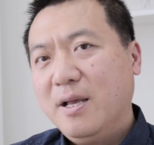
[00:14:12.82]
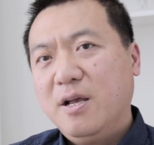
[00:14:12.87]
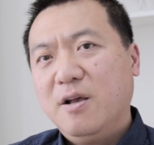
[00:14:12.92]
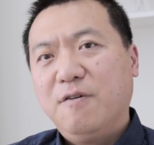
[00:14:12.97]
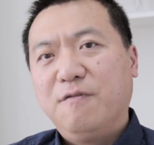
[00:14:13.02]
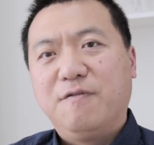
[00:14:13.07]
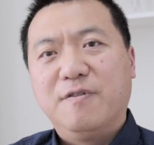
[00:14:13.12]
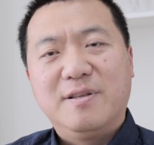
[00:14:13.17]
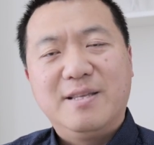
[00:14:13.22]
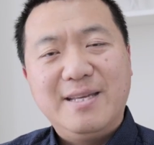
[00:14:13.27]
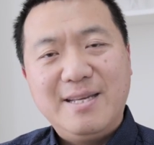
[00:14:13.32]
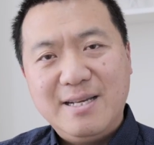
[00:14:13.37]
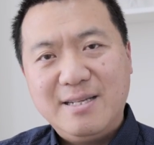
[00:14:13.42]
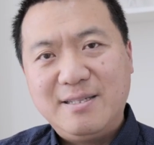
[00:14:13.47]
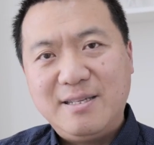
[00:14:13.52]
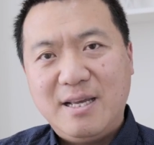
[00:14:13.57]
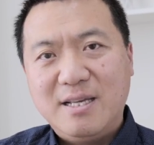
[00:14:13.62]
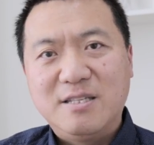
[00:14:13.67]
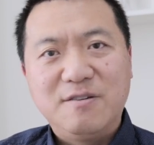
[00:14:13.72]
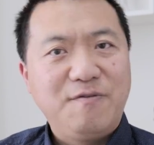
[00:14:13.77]
For
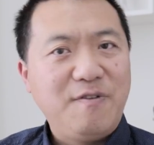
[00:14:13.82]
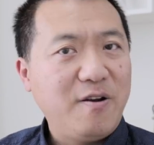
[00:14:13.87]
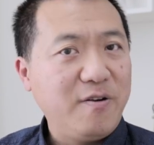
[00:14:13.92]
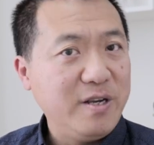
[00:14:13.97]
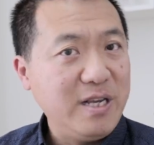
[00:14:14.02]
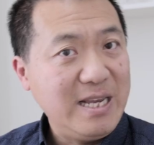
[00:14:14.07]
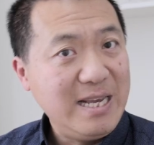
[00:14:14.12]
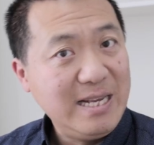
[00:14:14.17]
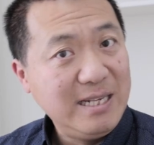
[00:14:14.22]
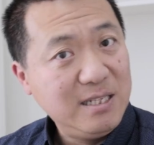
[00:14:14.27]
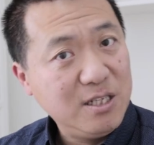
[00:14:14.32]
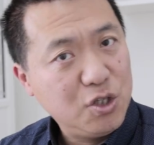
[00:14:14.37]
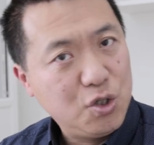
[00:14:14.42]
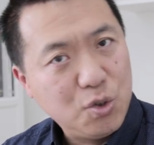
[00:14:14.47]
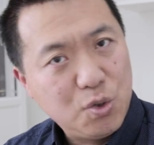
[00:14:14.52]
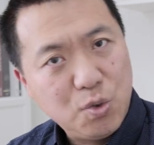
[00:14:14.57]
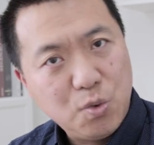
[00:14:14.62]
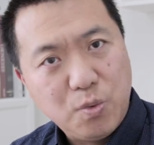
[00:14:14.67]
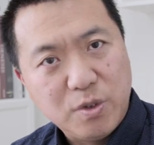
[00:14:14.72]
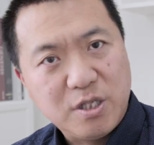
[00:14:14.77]
this, it's very easy to
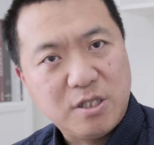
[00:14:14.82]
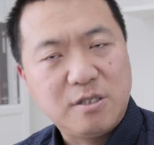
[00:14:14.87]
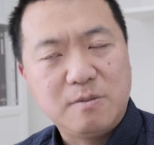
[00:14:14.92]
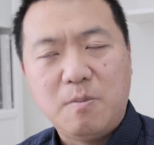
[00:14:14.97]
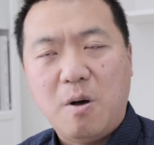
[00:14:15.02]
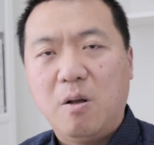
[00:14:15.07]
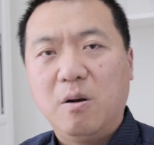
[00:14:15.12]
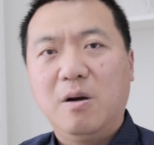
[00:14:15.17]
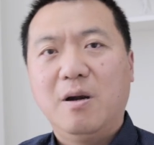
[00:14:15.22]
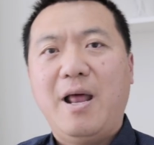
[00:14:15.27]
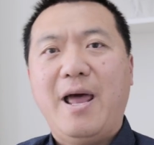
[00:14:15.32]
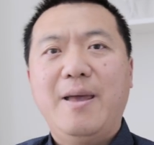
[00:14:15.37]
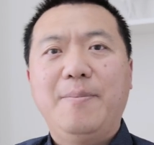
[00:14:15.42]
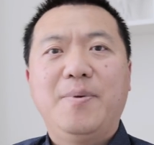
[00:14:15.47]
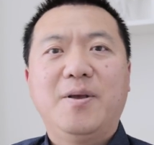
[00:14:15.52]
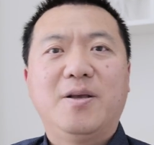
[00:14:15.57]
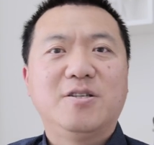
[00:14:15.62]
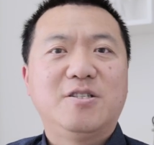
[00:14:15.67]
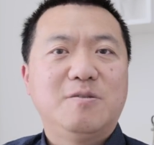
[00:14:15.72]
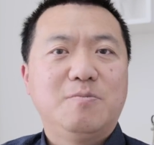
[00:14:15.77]
do with a smaller light
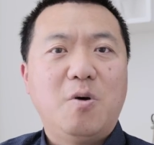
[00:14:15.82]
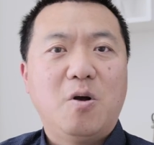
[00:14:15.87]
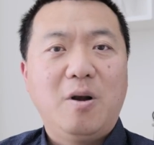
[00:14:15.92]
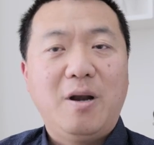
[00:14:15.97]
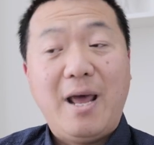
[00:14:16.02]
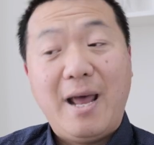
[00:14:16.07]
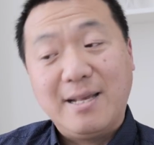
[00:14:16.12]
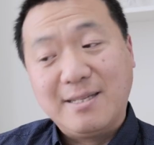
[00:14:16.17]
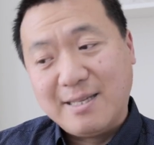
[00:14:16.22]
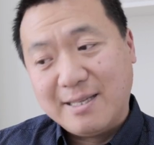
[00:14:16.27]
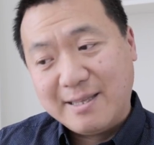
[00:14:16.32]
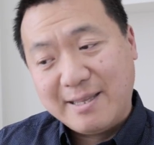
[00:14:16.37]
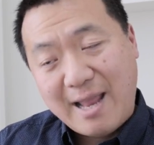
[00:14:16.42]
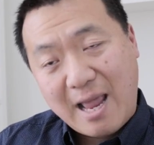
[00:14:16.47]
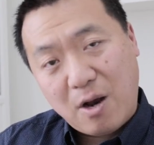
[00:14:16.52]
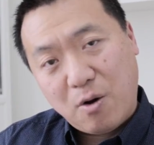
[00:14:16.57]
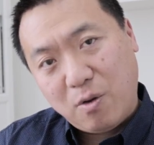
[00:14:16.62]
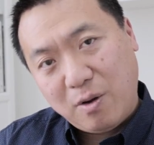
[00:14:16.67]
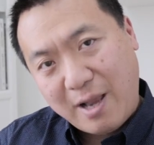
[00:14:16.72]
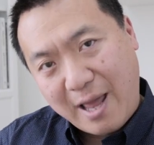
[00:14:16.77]
because smaller light has a
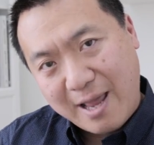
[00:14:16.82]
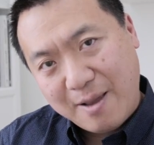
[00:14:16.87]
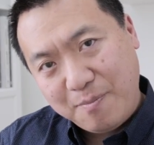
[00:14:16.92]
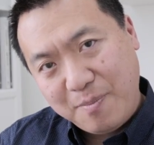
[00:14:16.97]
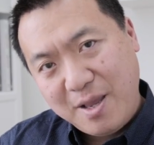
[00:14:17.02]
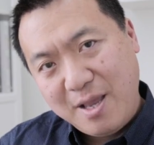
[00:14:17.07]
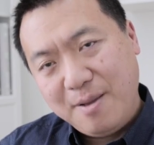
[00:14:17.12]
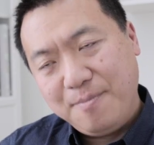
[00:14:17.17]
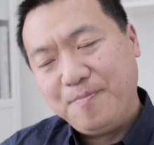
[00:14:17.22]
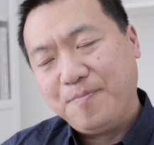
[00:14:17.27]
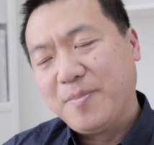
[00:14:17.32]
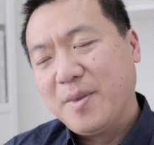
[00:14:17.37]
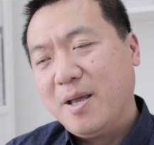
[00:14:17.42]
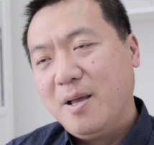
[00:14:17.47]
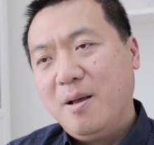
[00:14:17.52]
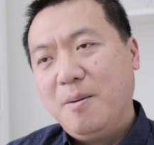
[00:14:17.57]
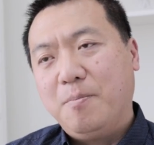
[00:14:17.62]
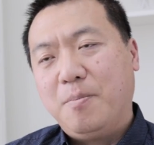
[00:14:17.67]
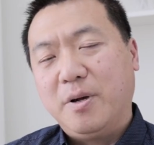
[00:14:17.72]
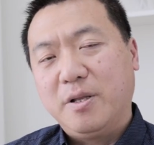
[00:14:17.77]
narrow light beam,
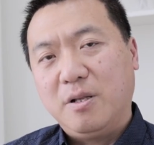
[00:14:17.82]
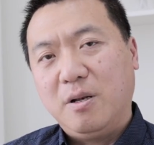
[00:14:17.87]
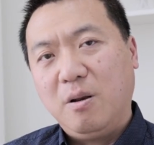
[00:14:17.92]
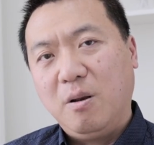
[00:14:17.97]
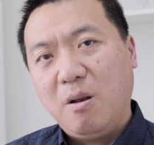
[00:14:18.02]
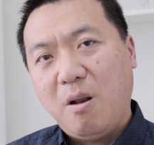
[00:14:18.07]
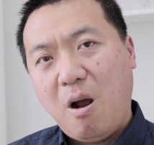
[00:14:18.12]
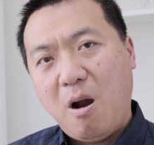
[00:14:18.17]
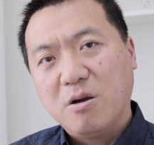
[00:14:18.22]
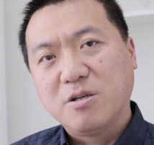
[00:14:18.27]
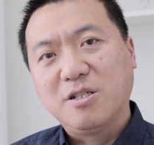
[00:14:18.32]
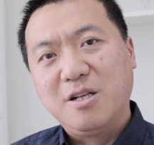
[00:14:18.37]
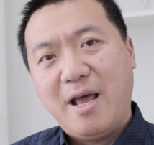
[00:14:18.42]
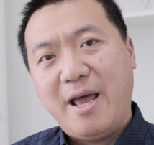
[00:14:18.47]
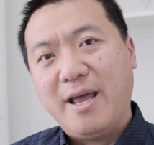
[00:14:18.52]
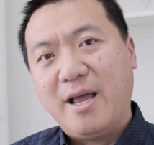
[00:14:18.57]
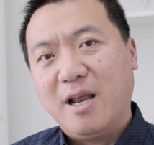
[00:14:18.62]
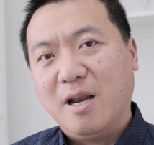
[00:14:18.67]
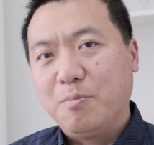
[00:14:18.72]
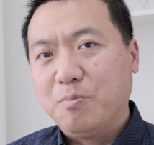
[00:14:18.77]
but large
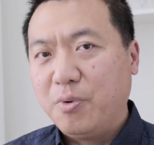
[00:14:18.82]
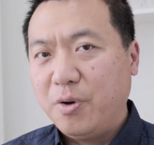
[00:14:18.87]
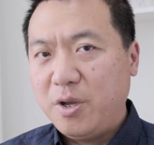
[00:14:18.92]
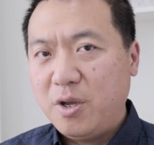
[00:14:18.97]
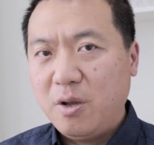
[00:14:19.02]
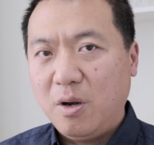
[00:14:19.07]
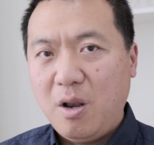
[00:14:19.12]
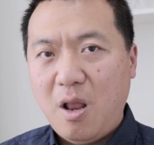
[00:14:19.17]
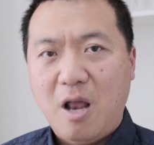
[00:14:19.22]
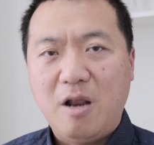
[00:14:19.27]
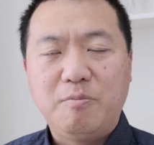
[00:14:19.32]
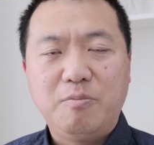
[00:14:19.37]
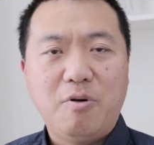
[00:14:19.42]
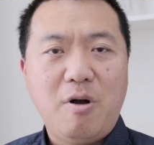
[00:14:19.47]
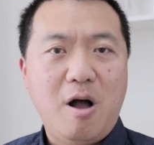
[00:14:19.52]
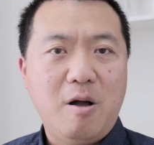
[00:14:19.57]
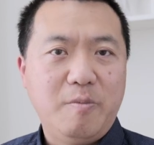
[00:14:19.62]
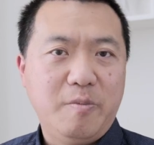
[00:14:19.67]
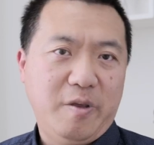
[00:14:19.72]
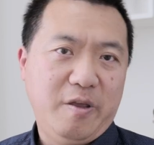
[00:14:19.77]
light gonna bring you a lot of
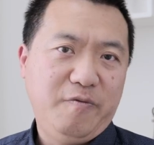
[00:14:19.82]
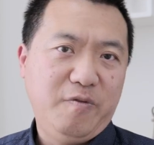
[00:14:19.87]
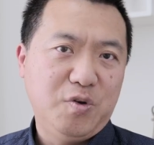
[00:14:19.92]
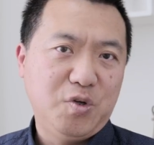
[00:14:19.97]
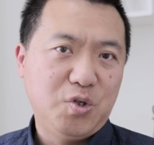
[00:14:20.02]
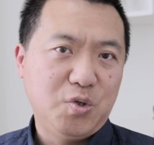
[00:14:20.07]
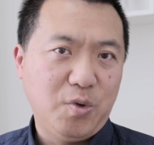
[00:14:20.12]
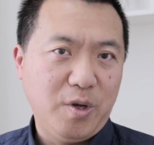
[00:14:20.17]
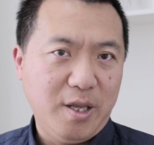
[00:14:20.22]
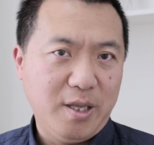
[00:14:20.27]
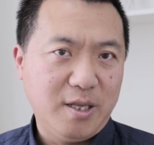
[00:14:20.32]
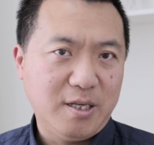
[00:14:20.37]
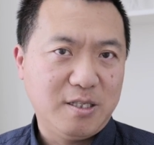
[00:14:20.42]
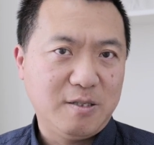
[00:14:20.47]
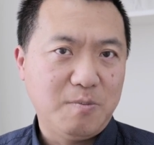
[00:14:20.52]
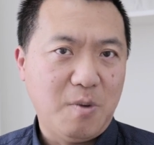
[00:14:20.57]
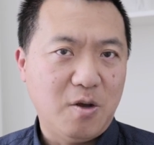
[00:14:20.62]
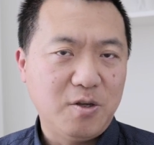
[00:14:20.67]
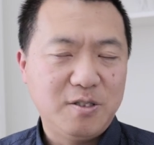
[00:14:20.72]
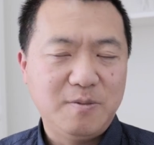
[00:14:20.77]
problem if you're shooting in the
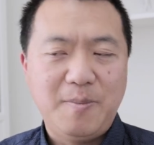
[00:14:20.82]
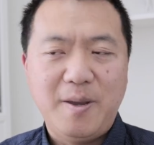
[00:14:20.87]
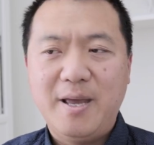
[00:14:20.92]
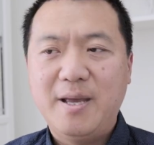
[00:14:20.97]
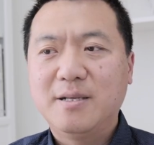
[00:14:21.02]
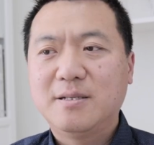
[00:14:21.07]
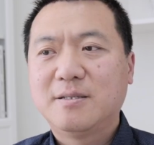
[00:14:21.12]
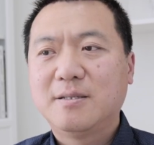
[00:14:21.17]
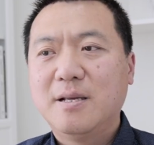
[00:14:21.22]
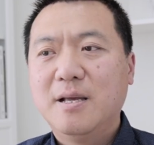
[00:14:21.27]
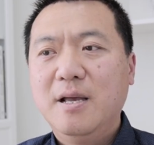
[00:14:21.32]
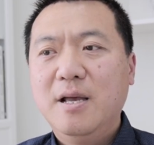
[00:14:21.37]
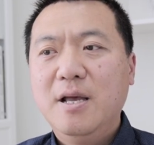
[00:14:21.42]
small space.